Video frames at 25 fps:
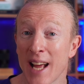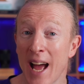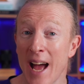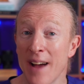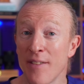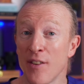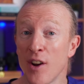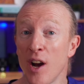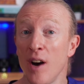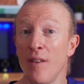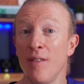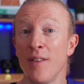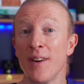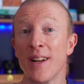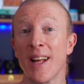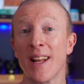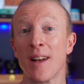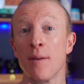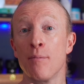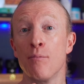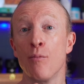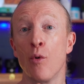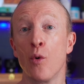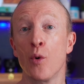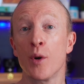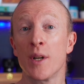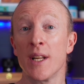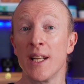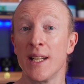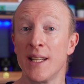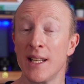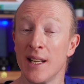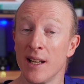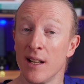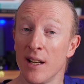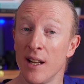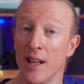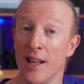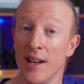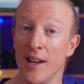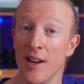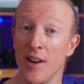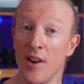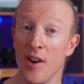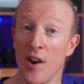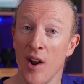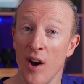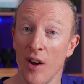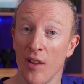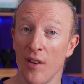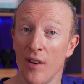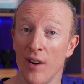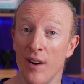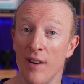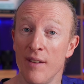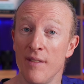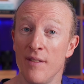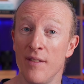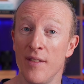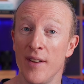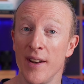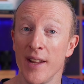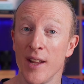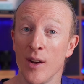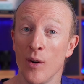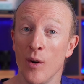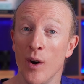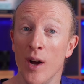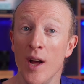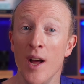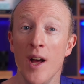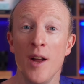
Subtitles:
I've covered that in more detail in another video.